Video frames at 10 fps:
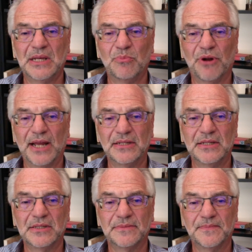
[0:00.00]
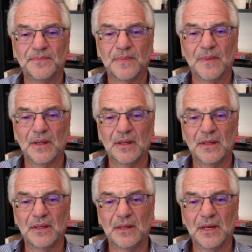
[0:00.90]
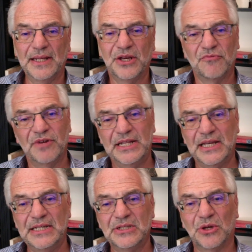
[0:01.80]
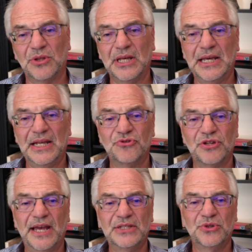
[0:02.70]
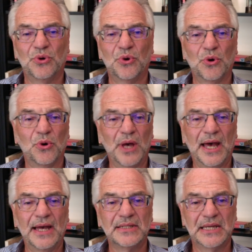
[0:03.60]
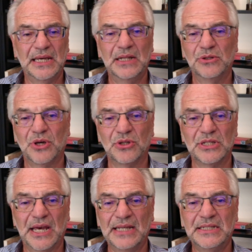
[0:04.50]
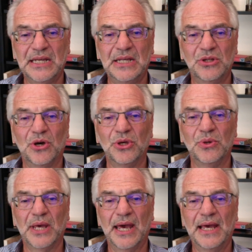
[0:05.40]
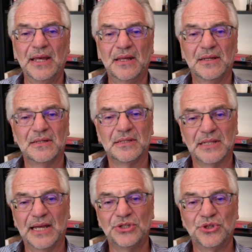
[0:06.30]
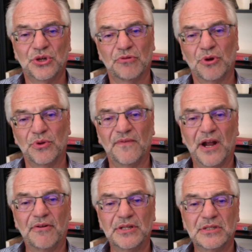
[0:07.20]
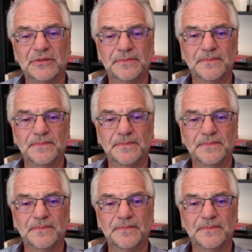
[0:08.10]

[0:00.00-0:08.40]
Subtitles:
in practice. And you can read these on the intranet or at keel.ac.uk/coronavirus.